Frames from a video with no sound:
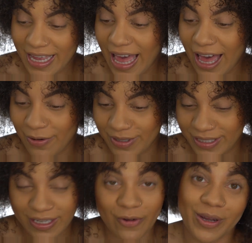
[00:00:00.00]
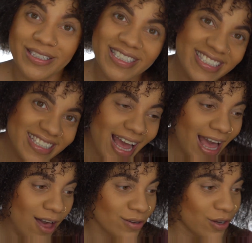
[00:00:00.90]
how it's going to
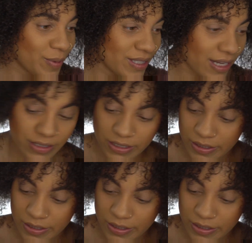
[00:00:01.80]
sound. Hope it sounds